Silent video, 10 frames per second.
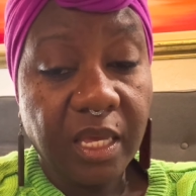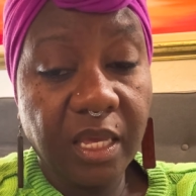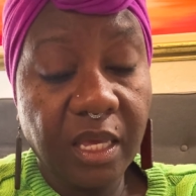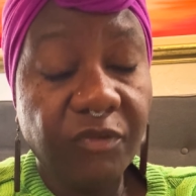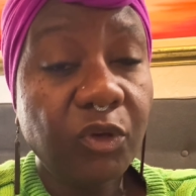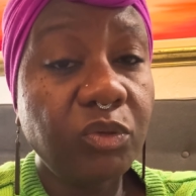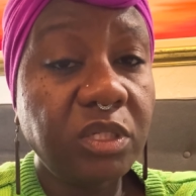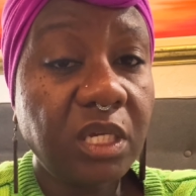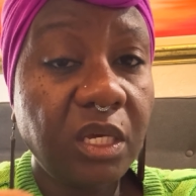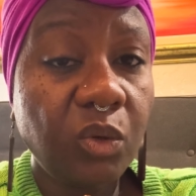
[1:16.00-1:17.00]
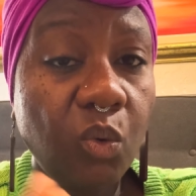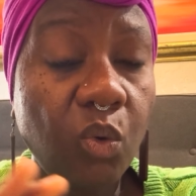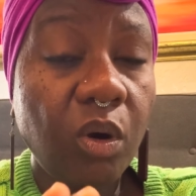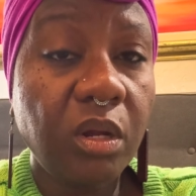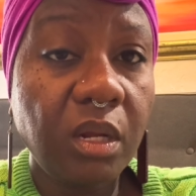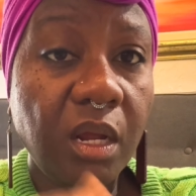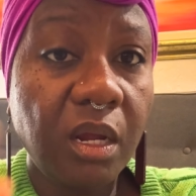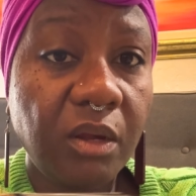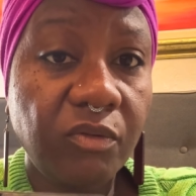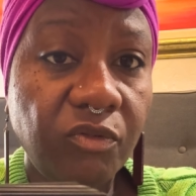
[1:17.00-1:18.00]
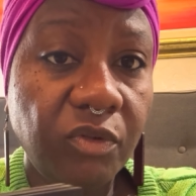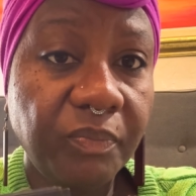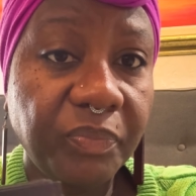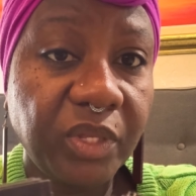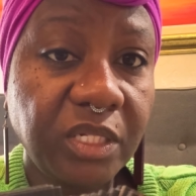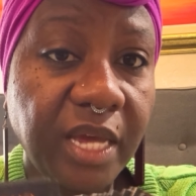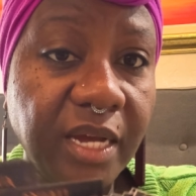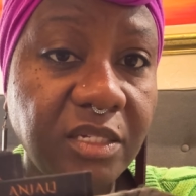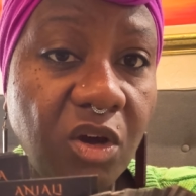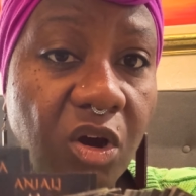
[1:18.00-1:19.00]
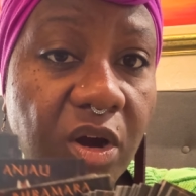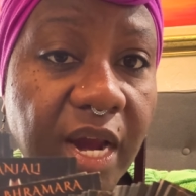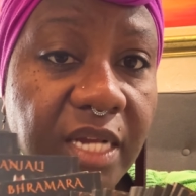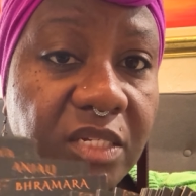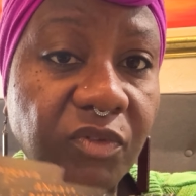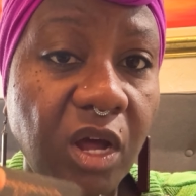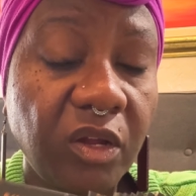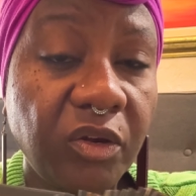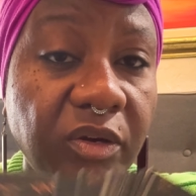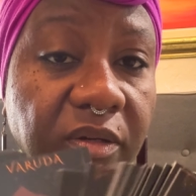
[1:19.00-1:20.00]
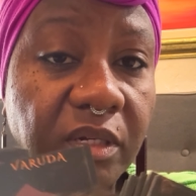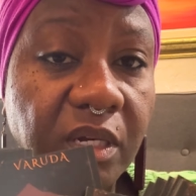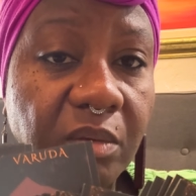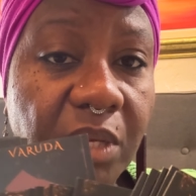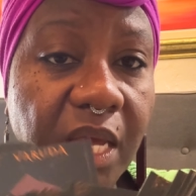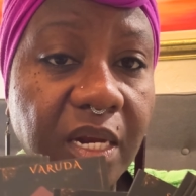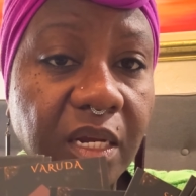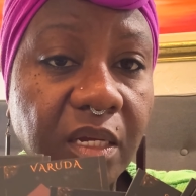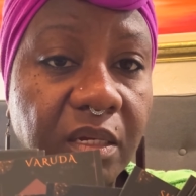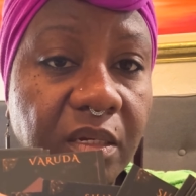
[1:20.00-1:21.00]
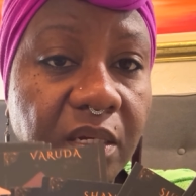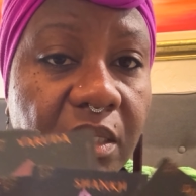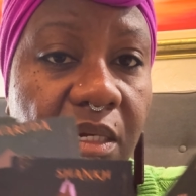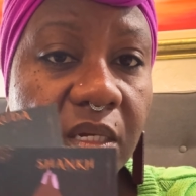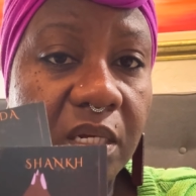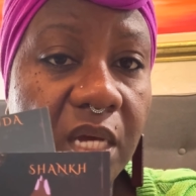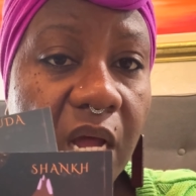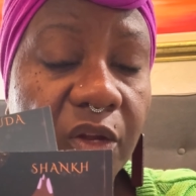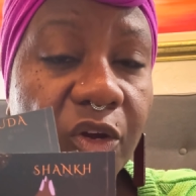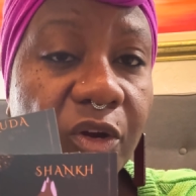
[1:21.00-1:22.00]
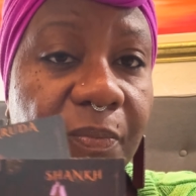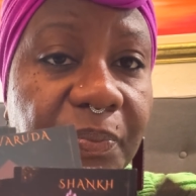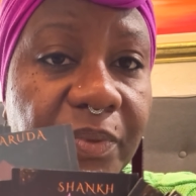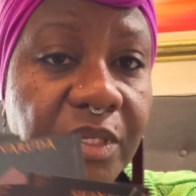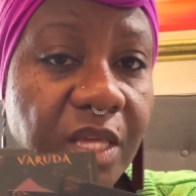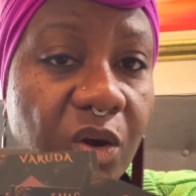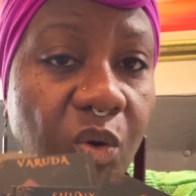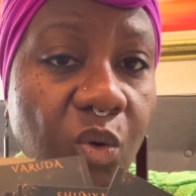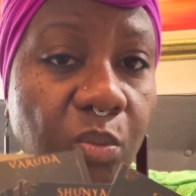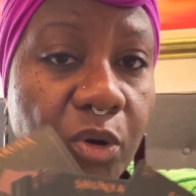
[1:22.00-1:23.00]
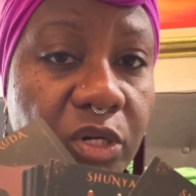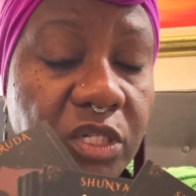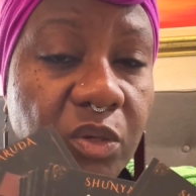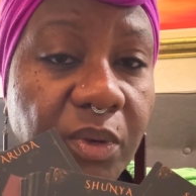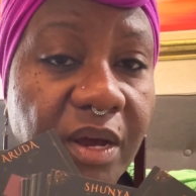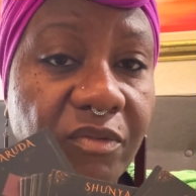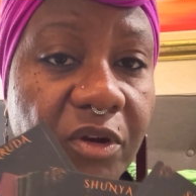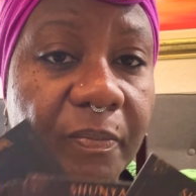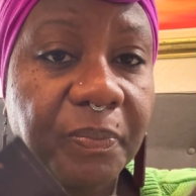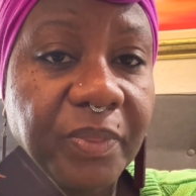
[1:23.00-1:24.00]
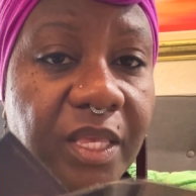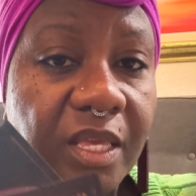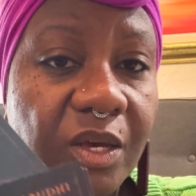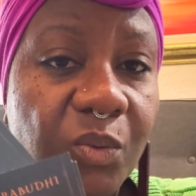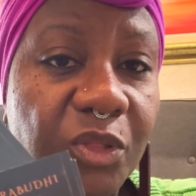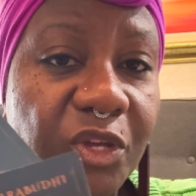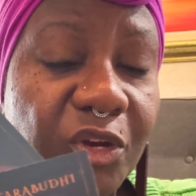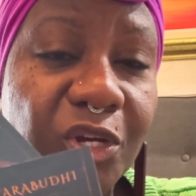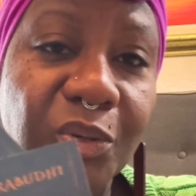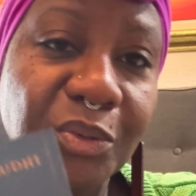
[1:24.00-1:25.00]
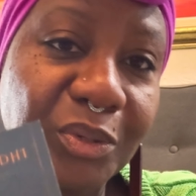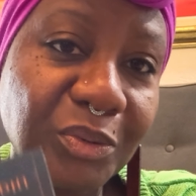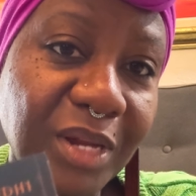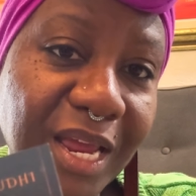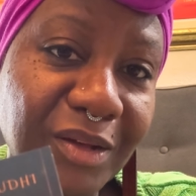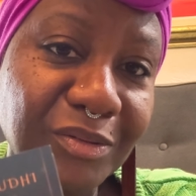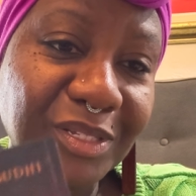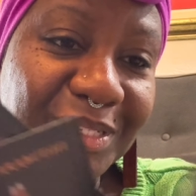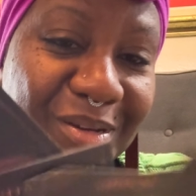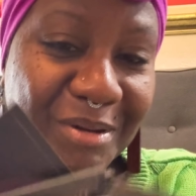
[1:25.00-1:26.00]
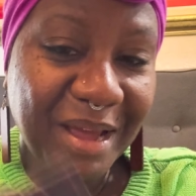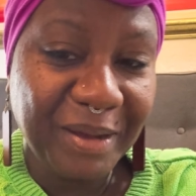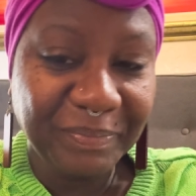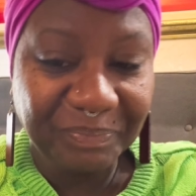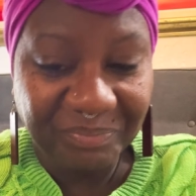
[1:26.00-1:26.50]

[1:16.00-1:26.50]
If you see, all of the decks are hands of color, and it could be any color, not a whole person or whatever, with their cute little nails, okay?